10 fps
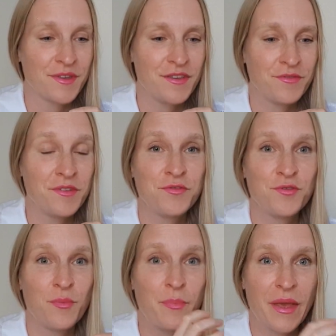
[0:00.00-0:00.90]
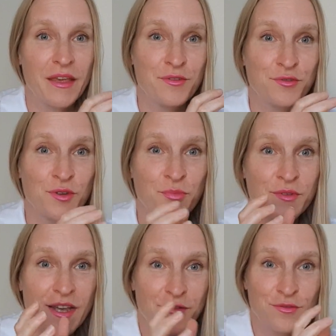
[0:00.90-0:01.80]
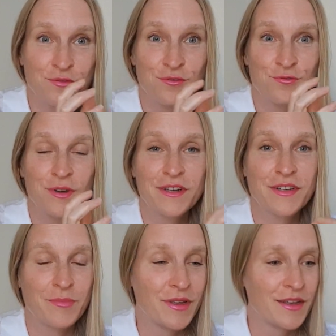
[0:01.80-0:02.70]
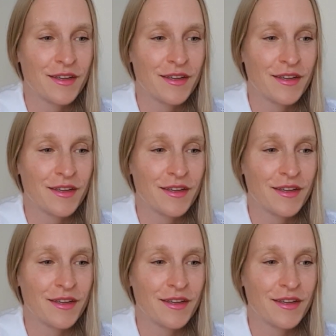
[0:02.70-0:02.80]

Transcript: Even if you bake your sweet potatoes to shrink them,